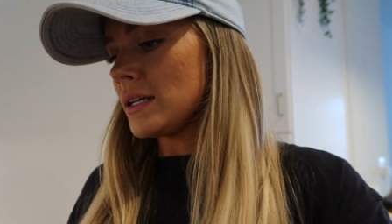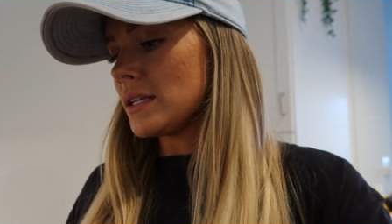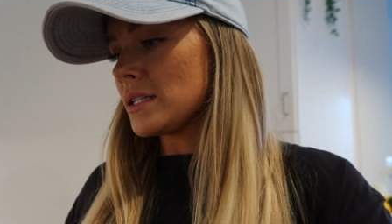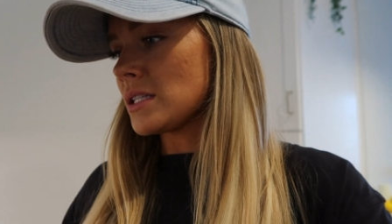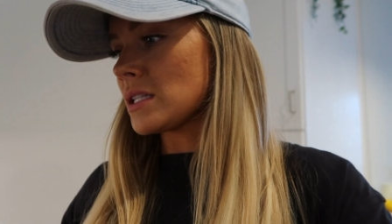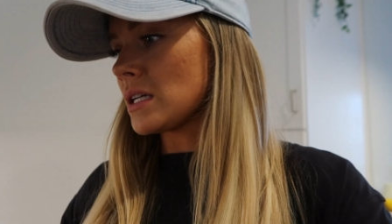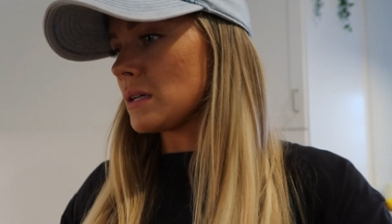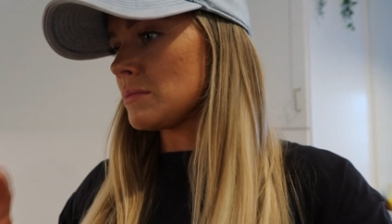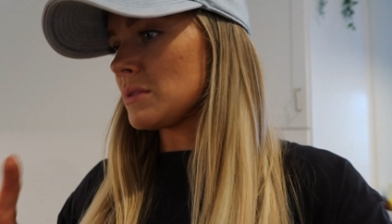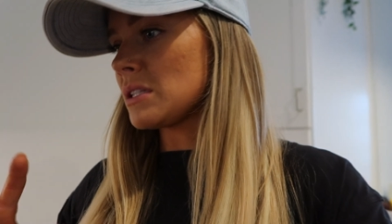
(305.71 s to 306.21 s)

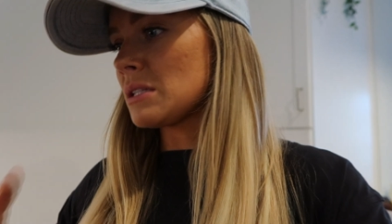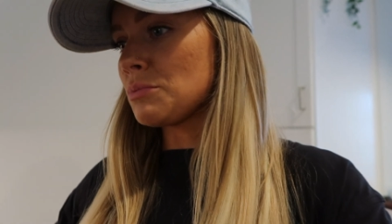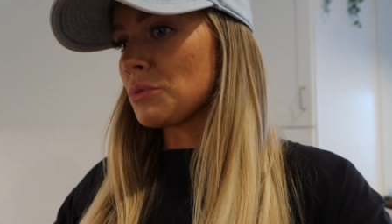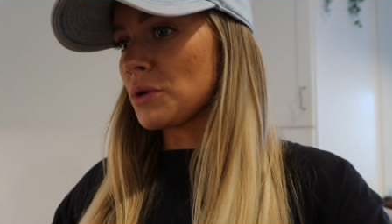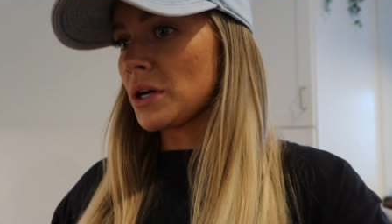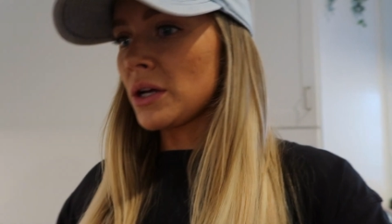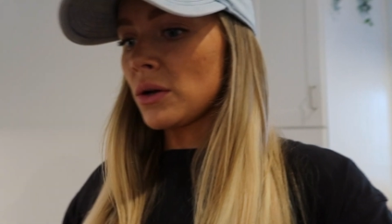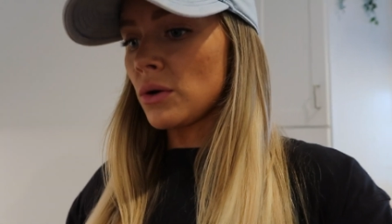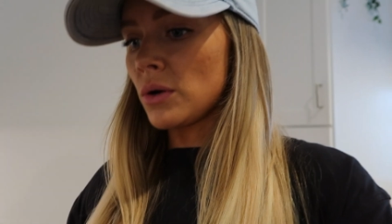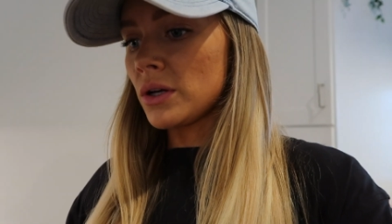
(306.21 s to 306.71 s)
some
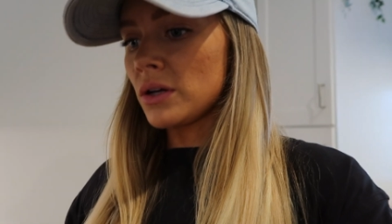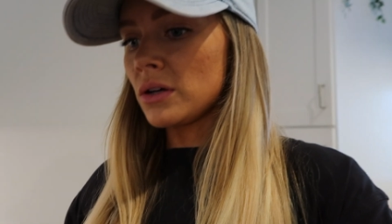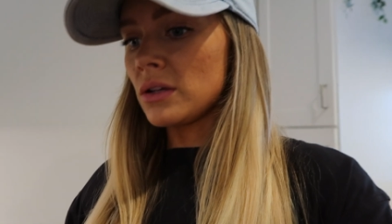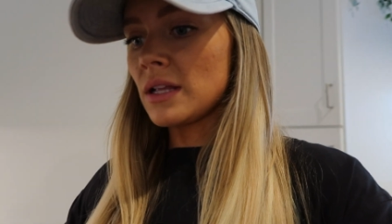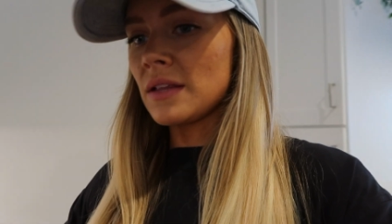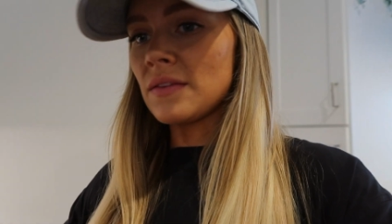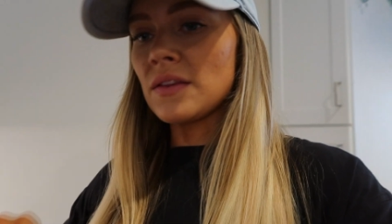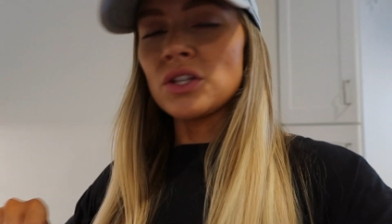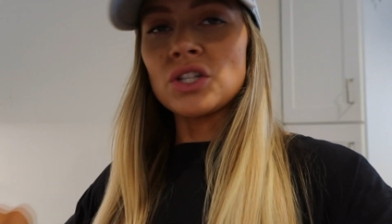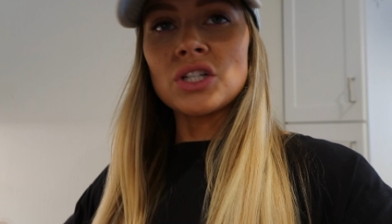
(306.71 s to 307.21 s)
spray oil
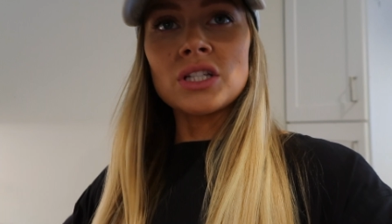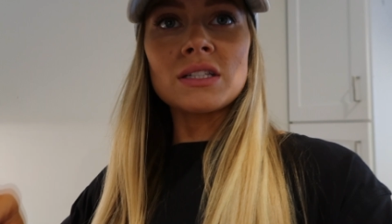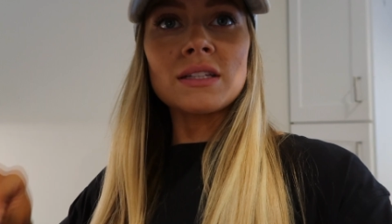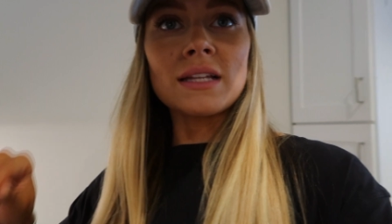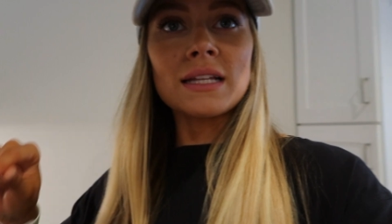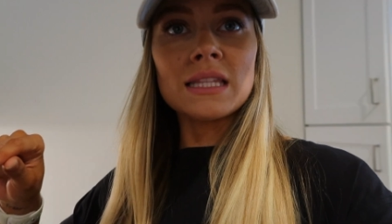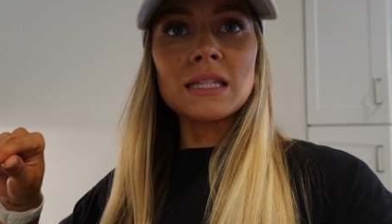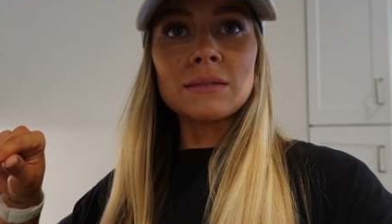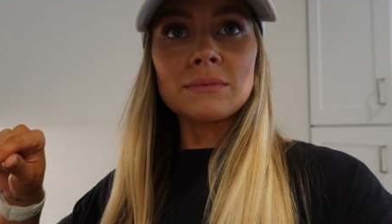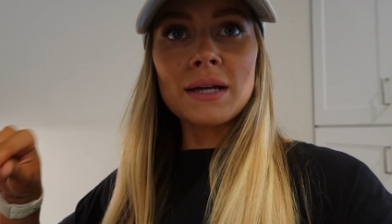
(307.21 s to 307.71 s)
and then just
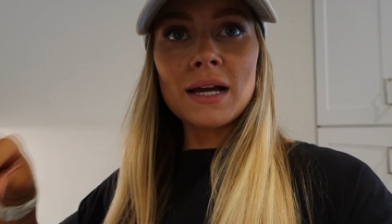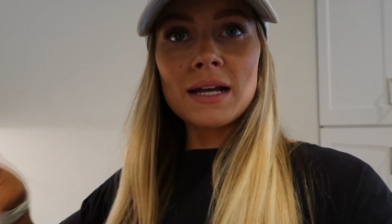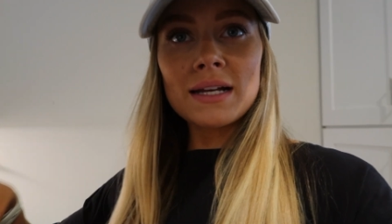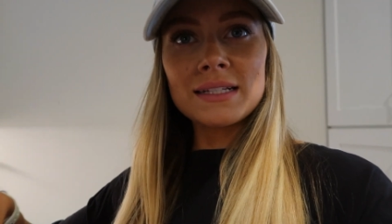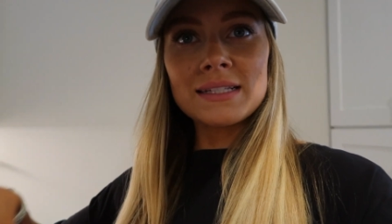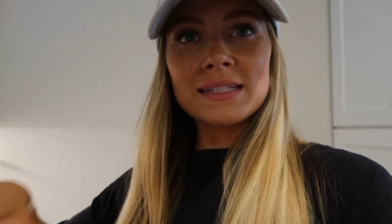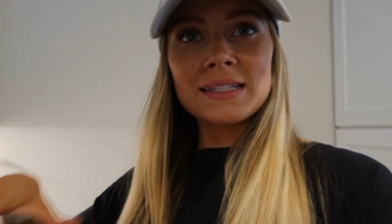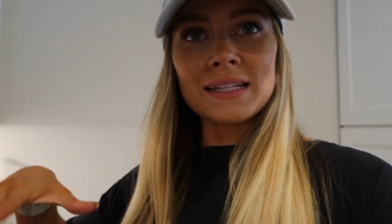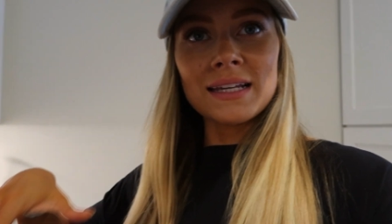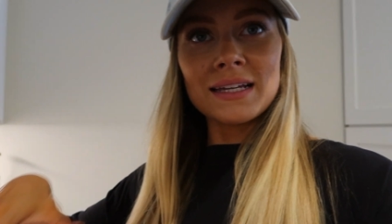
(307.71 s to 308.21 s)
let them kind
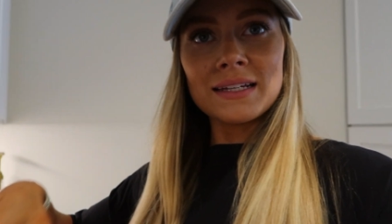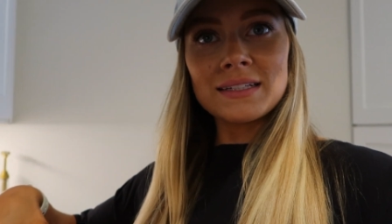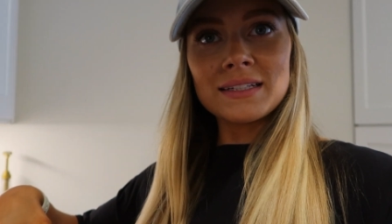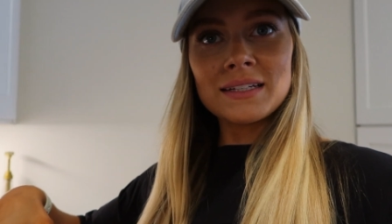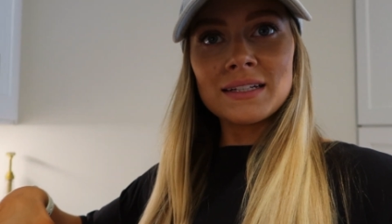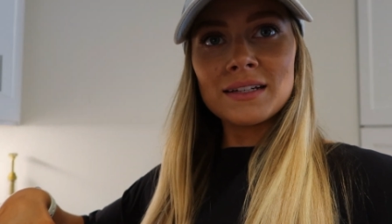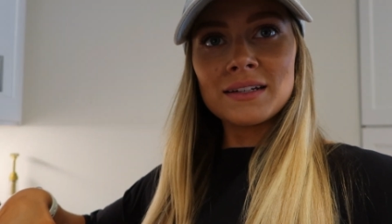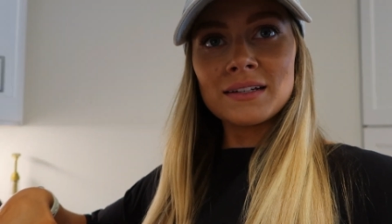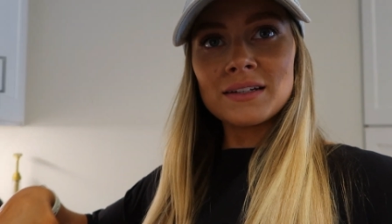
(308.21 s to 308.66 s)
of sit.